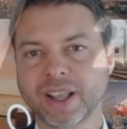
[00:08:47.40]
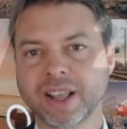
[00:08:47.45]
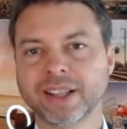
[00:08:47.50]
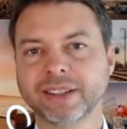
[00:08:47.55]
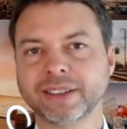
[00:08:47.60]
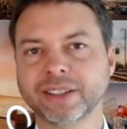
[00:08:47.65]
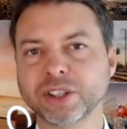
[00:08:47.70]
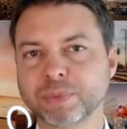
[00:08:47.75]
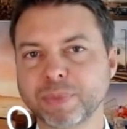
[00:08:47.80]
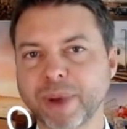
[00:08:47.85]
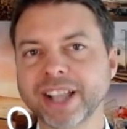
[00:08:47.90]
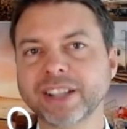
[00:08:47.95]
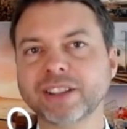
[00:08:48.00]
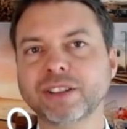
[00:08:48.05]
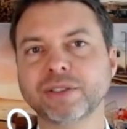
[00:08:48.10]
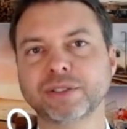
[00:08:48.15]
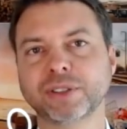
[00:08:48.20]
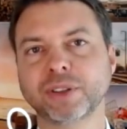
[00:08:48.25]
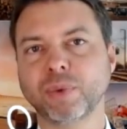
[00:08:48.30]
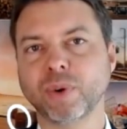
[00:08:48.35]
Despite
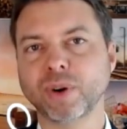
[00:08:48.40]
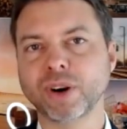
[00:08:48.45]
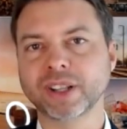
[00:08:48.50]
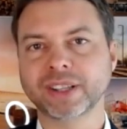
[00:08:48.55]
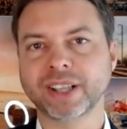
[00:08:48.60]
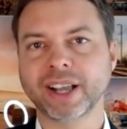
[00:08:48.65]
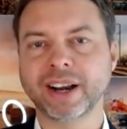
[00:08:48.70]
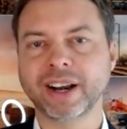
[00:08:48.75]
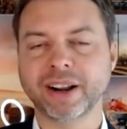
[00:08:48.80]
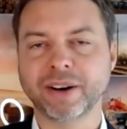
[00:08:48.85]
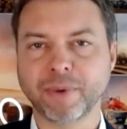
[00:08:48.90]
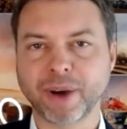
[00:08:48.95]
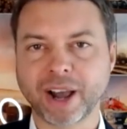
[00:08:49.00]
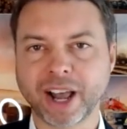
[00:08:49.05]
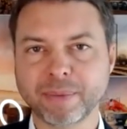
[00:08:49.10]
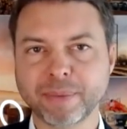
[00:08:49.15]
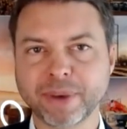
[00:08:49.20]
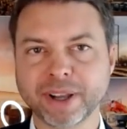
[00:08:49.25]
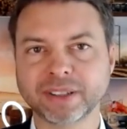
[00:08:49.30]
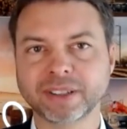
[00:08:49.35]
of the volatile
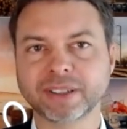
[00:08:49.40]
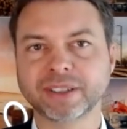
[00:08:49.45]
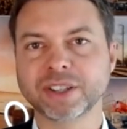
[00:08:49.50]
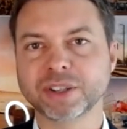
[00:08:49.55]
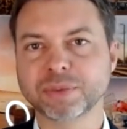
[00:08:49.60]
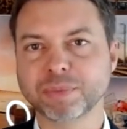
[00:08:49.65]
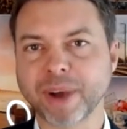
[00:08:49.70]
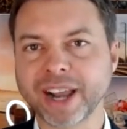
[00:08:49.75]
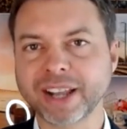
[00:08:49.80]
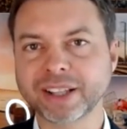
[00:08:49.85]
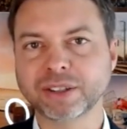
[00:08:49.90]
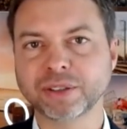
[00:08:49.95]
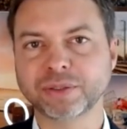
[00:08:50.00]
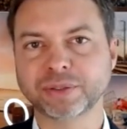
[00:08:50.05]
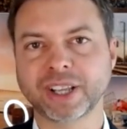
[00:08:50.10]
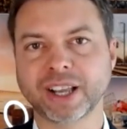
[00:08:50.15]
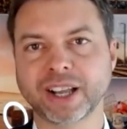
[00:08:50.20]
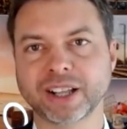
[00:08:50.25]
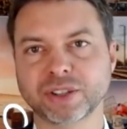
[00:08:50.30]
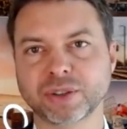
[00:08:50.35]
environment, despite of
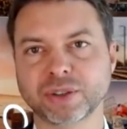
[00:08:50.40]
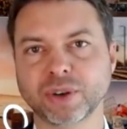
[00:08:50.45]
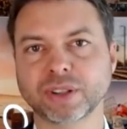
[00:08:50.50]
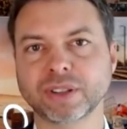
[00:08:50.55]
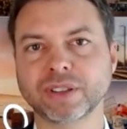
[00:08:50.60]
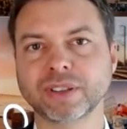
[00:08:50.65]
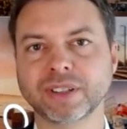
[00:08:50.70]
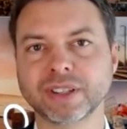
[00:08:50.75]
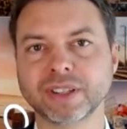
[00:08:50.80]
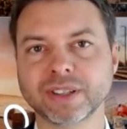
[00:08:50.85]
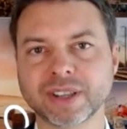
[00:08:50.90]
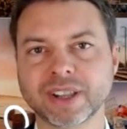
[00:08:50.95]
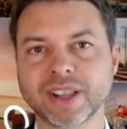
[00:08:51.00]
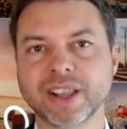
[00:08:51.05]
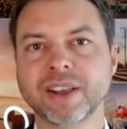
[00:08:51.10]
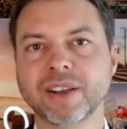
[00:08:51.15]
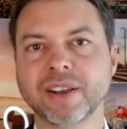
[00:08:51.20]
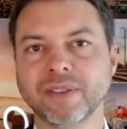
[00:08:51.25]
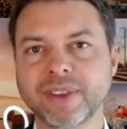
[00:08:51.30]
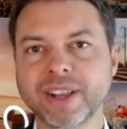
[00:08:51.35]
the uncertainties,
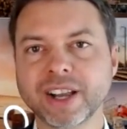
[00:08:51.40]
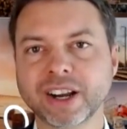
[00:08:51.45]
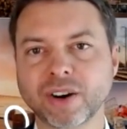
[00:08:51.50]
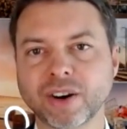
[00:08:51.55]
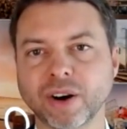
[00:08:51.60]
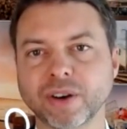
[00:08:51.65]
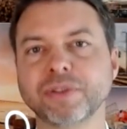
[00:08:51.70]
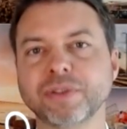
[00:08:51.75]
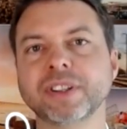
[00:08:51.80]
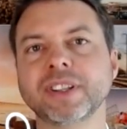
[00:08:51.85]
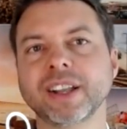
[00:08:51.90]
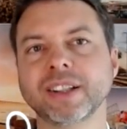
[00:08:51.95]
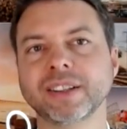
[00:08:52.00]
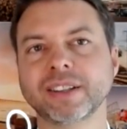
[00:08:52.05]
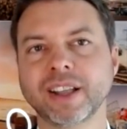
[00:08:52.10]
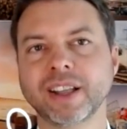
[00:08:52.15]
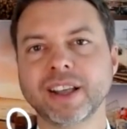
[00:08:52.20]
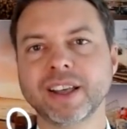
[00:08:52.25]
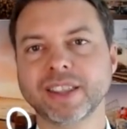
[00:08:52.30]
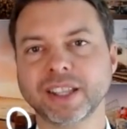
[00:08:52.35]
we are confident
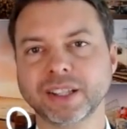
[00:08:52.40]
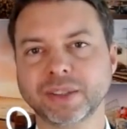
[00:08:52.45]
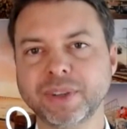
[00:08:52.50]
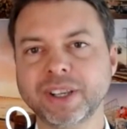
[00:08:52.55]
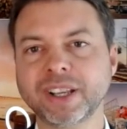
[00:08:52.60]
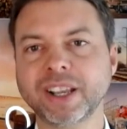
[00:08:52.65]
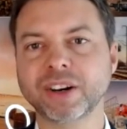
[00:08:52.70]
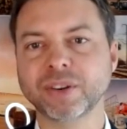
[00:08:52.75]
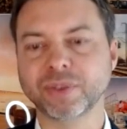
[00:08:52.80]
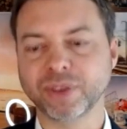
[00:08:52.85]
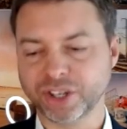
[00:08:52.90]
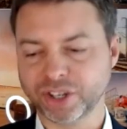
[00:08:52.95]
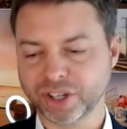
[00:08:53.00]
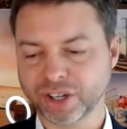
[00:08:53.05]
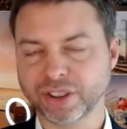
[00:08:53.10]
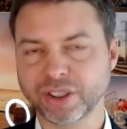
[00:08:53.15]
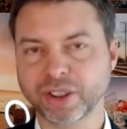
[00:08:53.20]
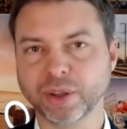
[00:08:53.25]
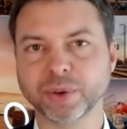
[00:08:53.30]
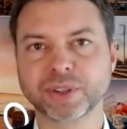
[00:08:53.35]
that we can reach
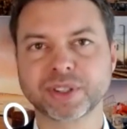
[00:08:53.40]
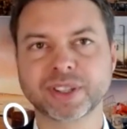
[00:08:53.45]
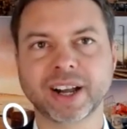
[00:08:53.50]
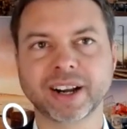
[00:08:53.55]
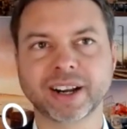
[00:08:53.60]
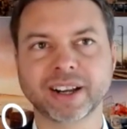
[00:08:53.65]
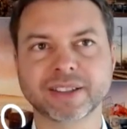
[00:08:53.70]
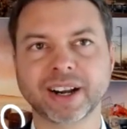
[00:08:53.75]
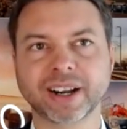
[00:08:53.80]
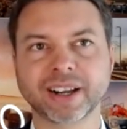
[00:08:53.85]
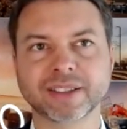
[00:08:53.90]
those targets.